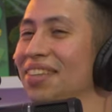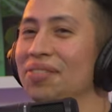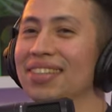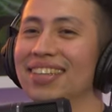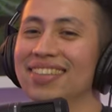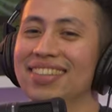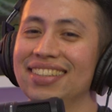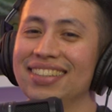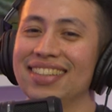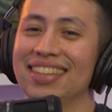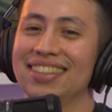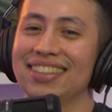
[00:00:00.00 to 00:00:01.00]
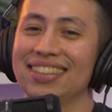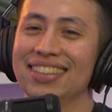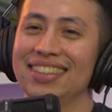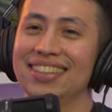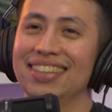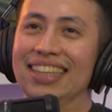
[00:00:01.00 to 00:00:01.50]
they'd be down. I think. I think
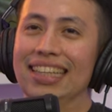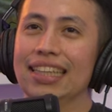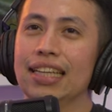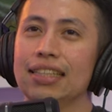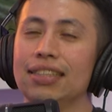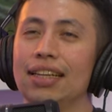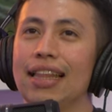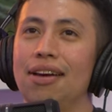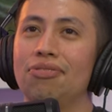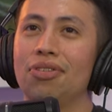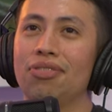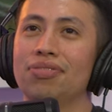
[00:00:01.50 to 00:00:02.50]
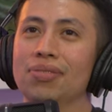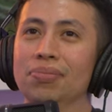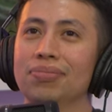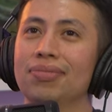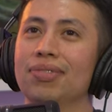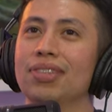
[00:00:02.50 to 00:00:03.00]
that's not that far
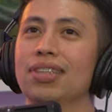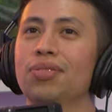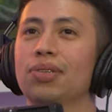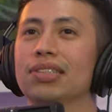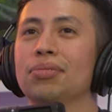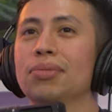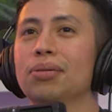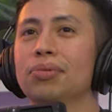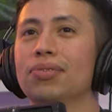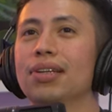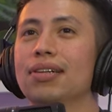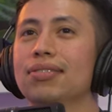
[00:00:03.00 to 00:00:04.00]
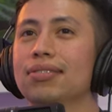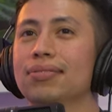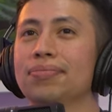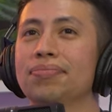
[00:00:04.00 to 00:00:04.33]
from what some of them do now.